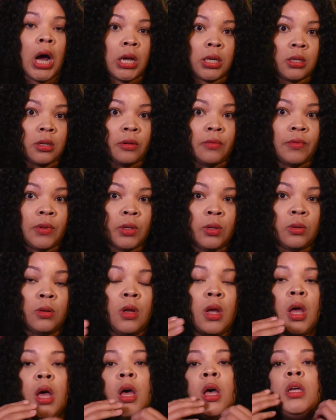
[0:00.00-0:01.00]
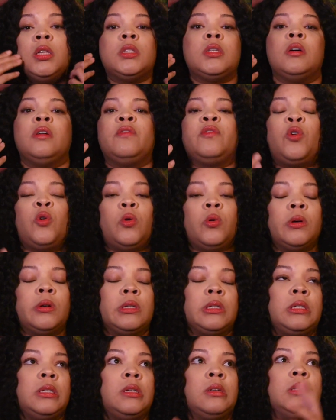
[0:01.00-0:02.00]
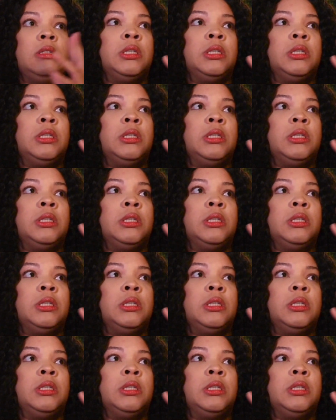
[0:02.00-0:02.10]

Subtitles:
Oscarville. So of course,